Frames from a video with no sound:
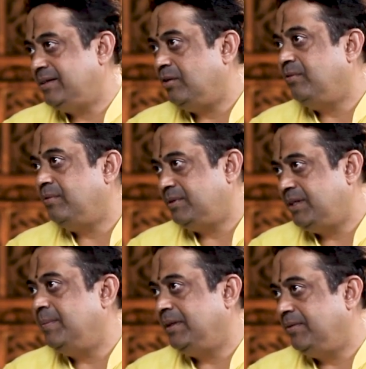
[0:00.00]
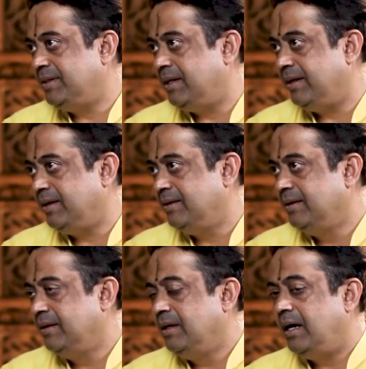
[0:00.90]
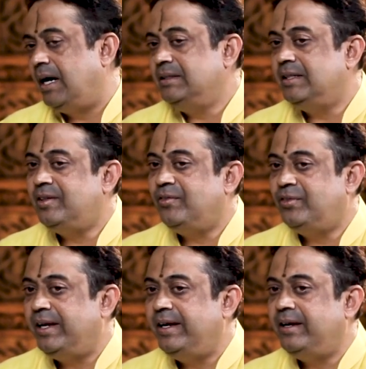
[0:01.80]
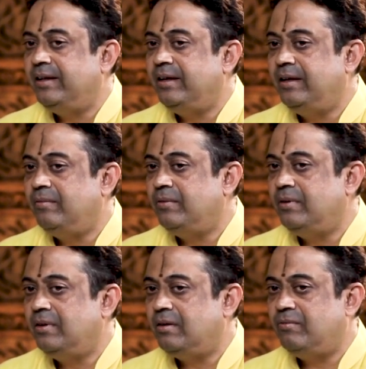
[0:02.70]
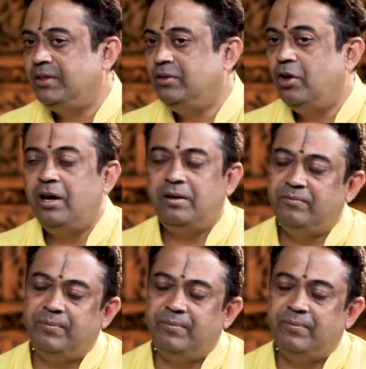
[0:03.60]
of Shri Madhwacharya. Others have said it in with not